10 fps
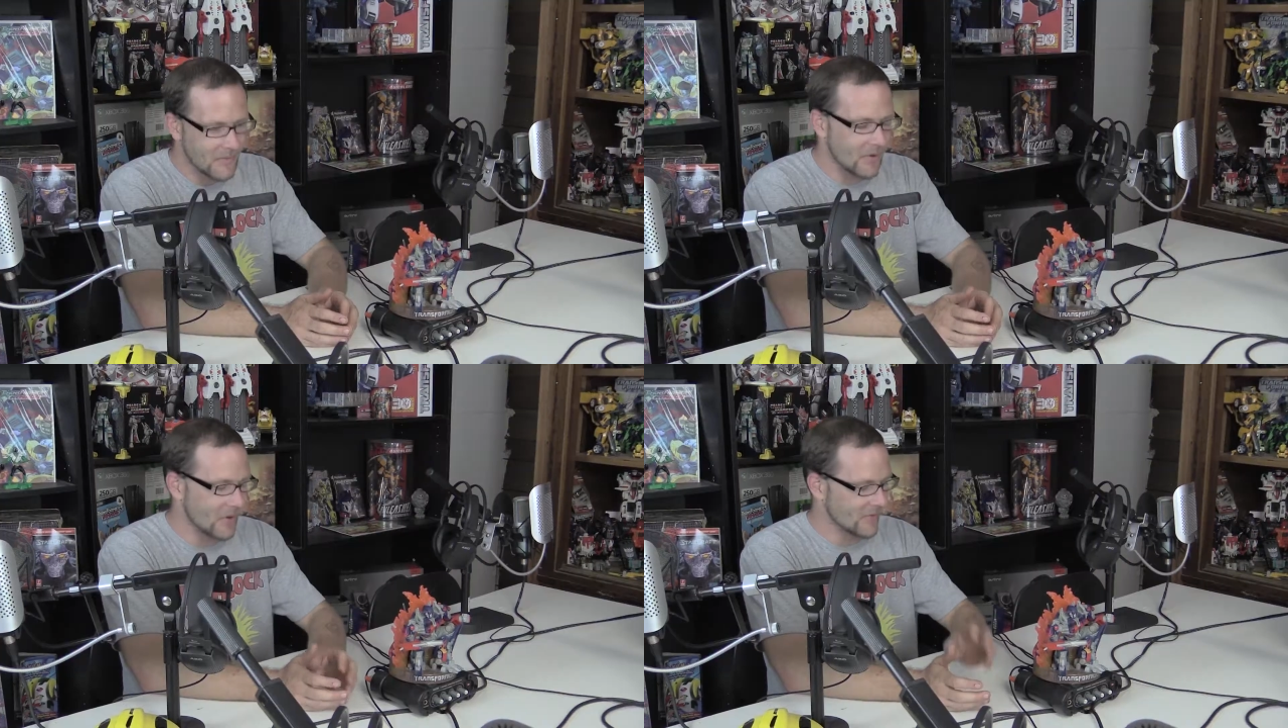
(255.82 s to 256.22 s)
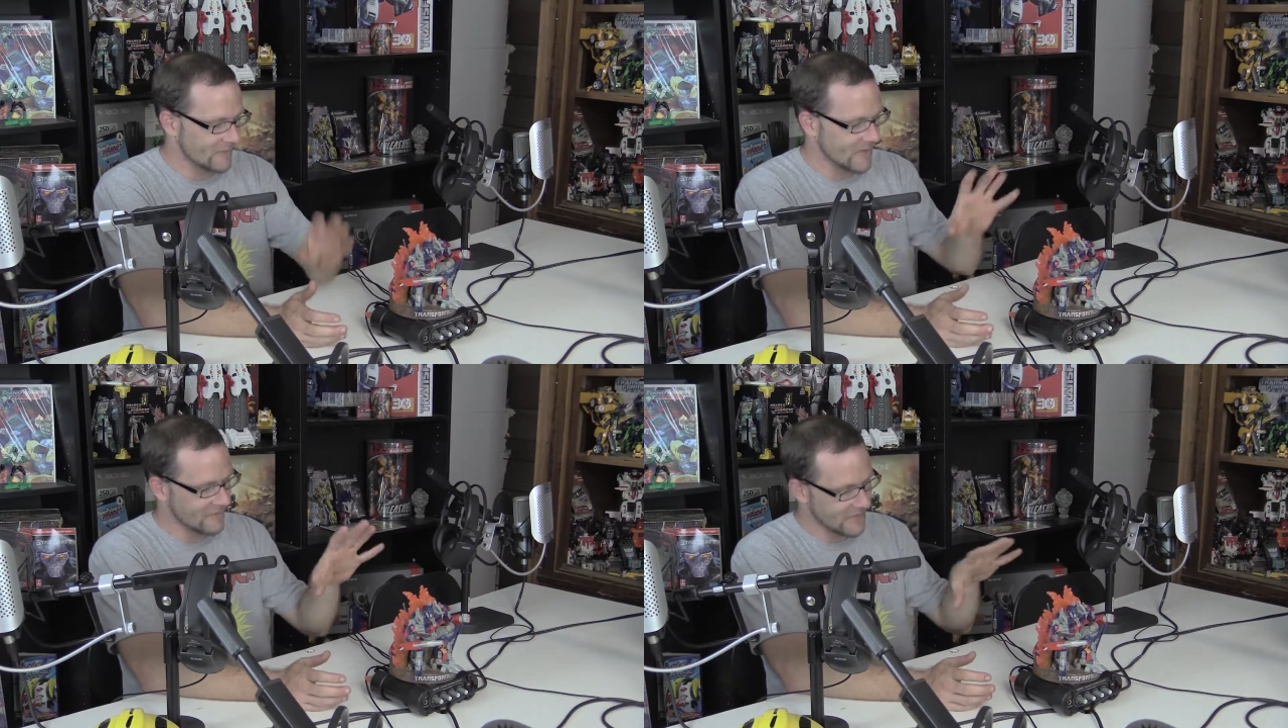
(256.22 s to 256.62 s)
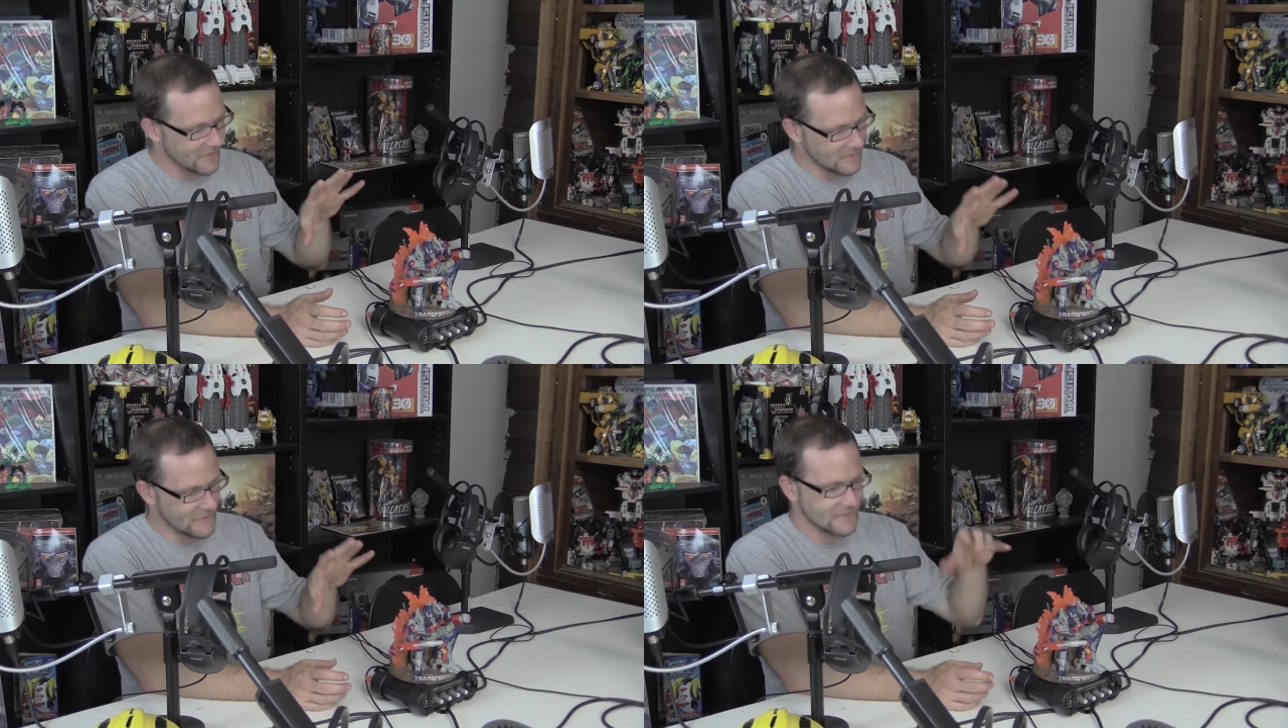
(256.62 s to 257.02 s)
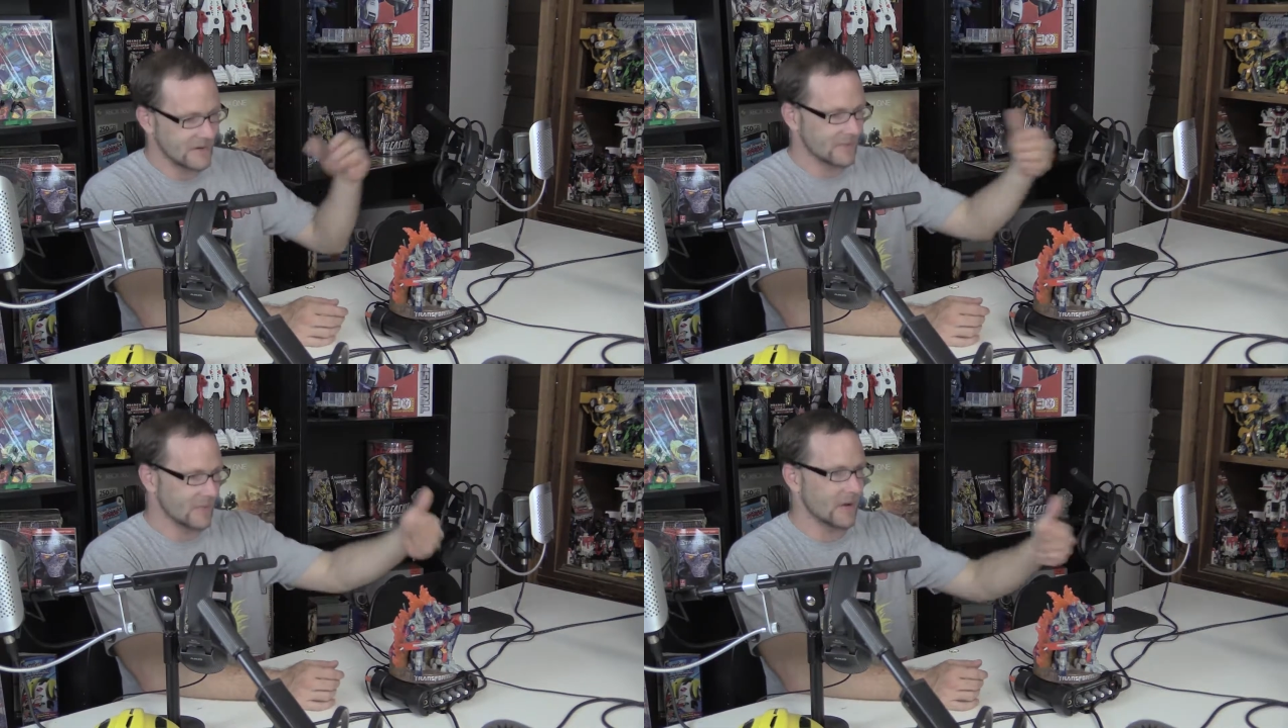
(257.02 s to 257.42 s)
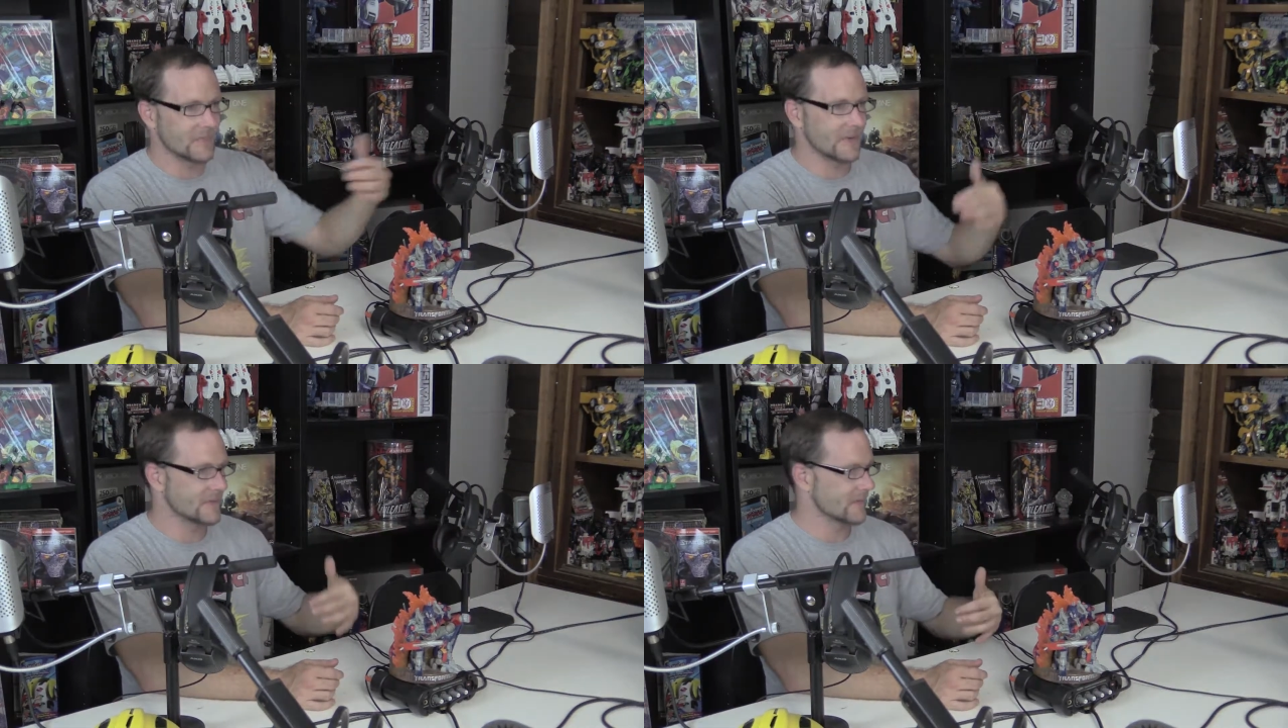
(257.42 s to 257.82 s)
Well, on the front fenders, we
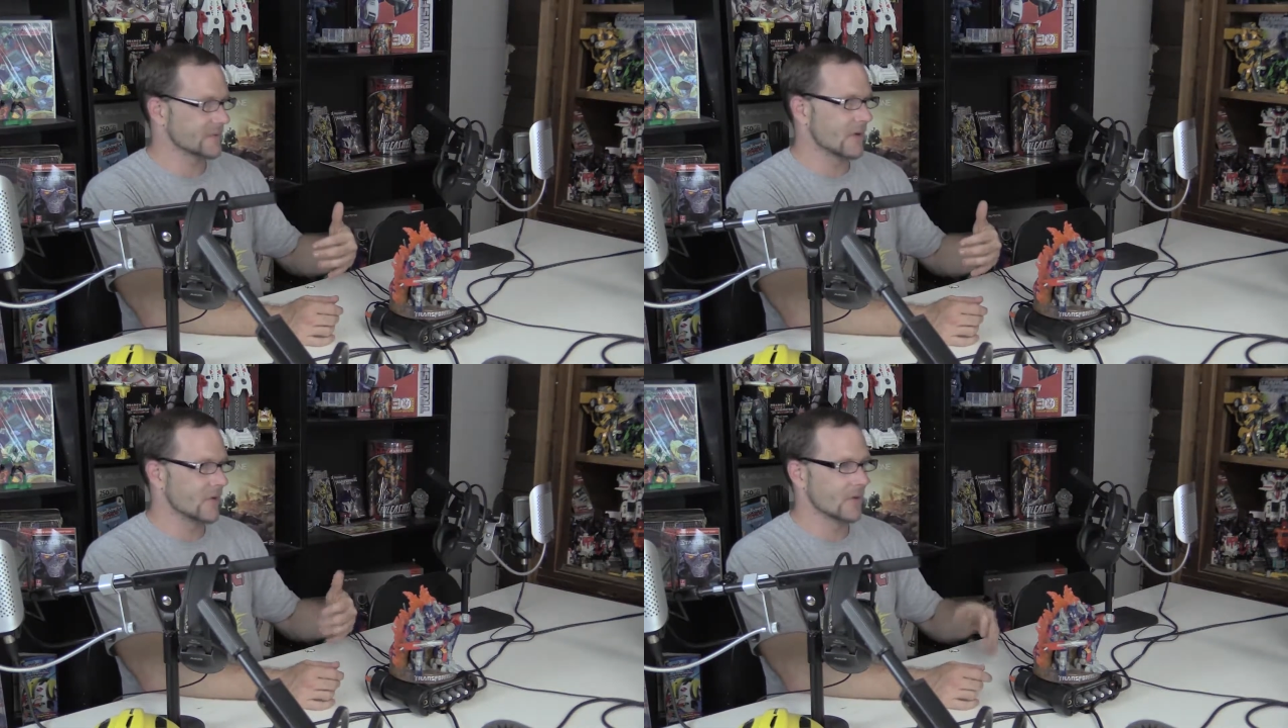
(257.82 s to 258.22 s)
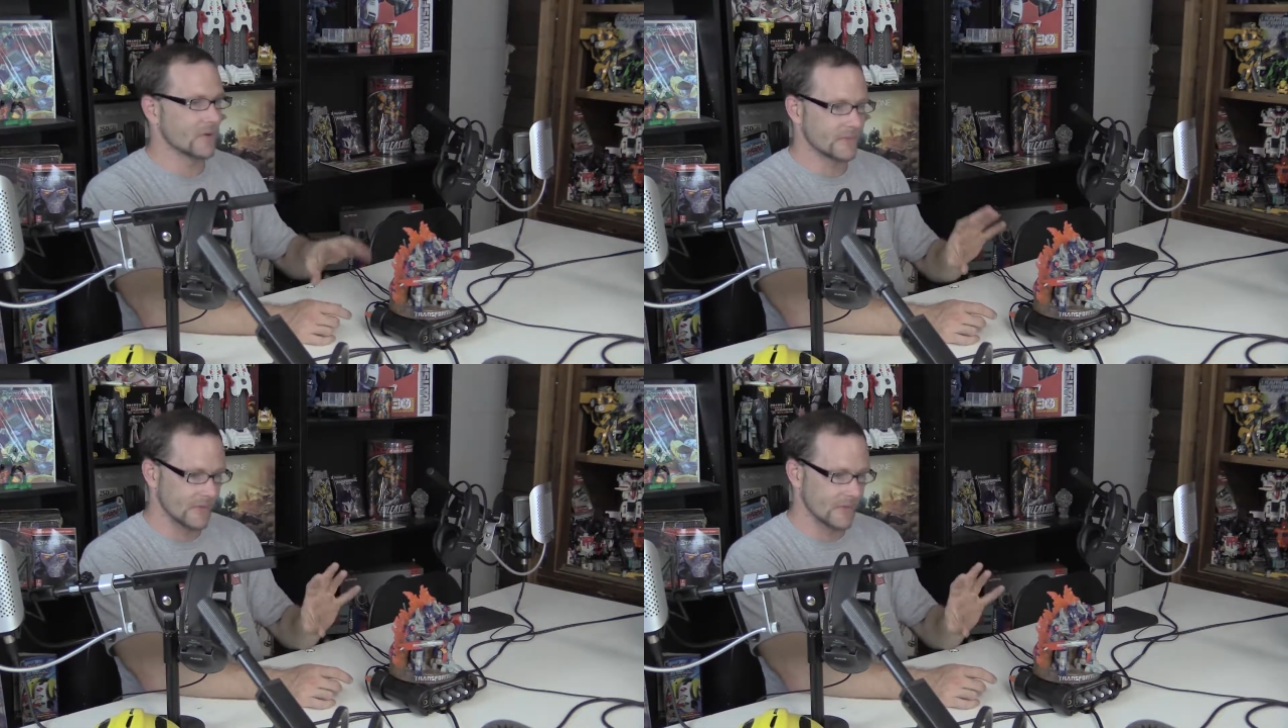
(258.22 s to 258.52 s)
have the Decepticon logos.